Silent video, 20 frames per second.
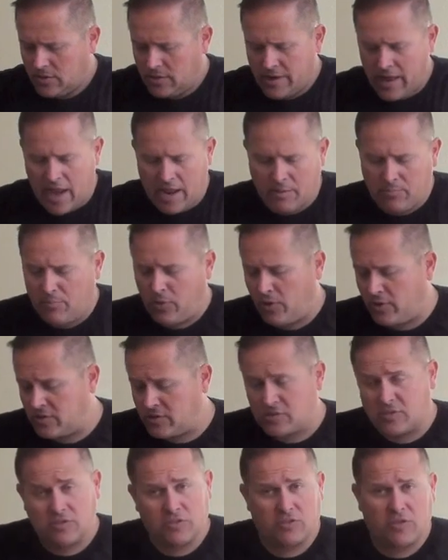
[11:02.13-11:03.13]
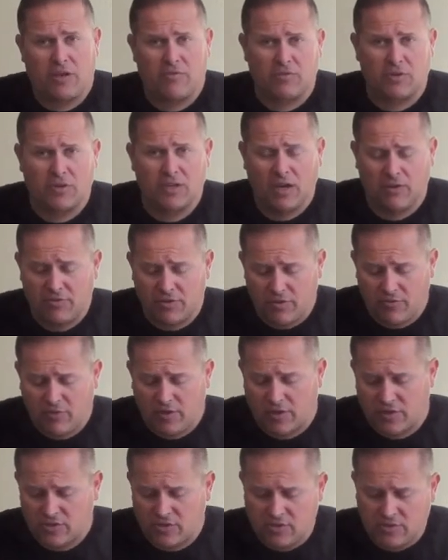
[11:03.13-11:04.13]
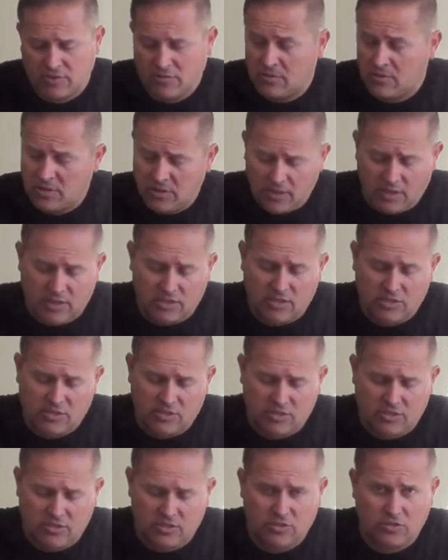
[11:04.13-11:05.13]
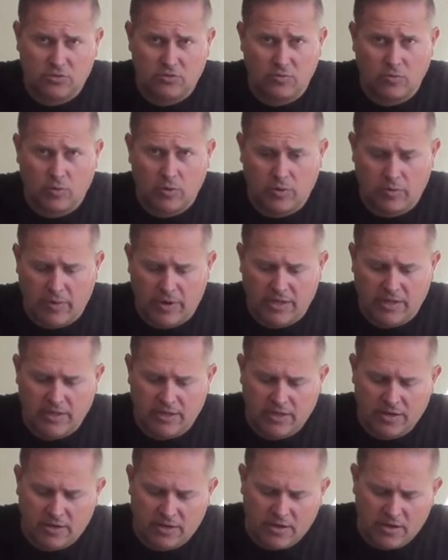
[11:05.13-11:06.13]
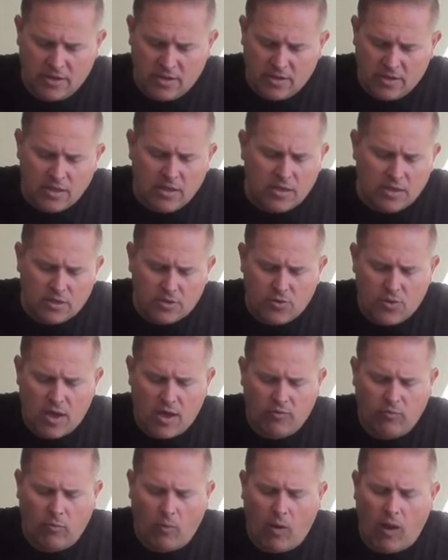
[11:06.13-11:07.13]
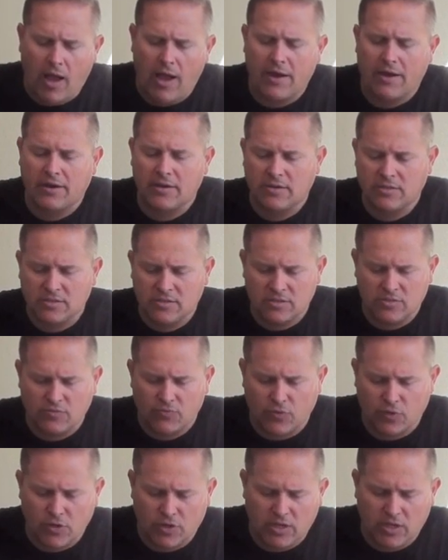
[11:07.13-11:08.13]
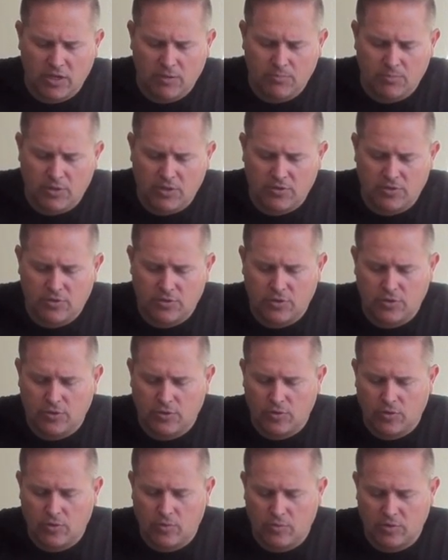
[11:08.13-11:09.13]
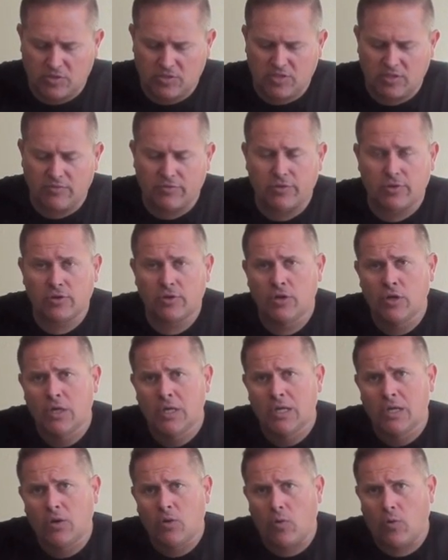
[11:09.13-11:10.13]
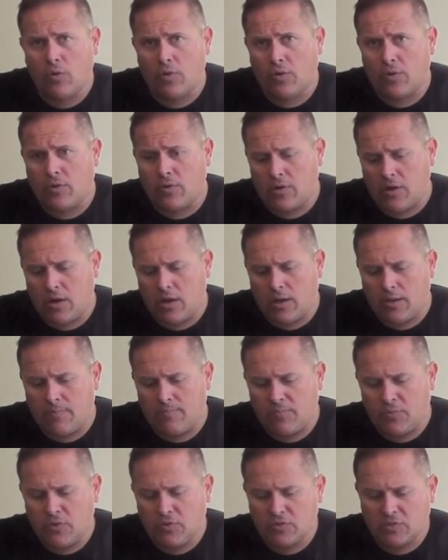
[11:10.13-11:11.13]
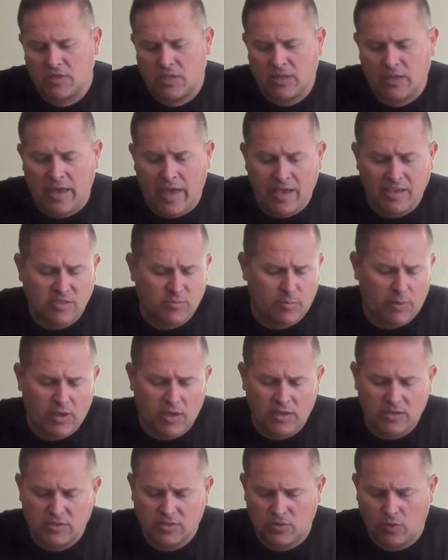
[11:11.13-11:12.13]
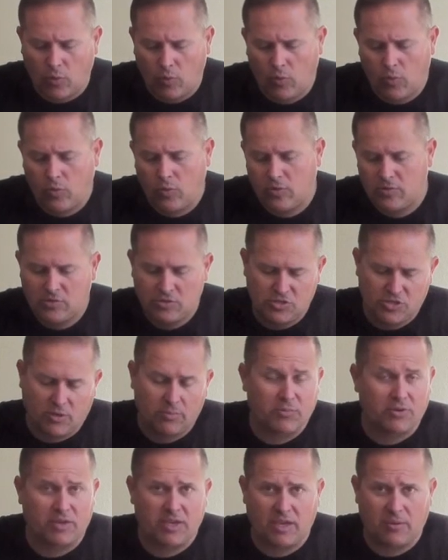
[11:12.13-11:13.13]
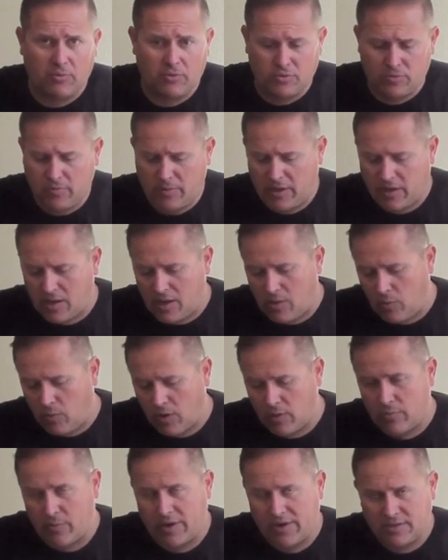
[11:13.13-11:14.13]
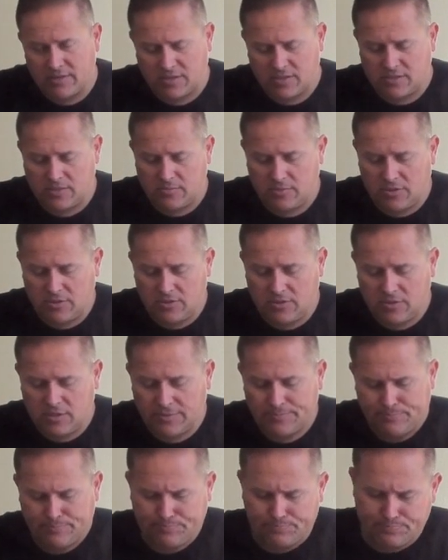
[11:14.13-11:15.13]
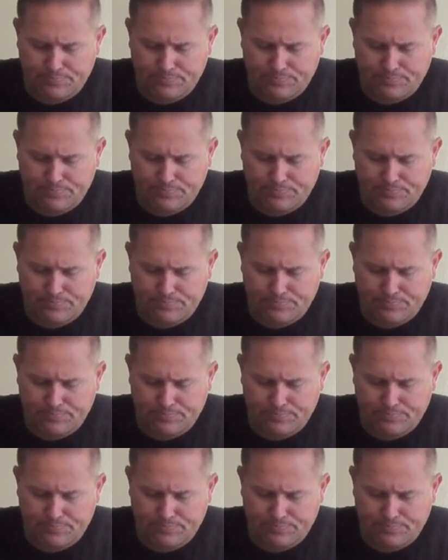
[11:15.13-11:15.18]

an added bonus because you have your governor function in addition to the 2-in-1 regulator. You have wires for hooking up either your receiver or using S-Bus or jumper cable, depending on what radio system you're using.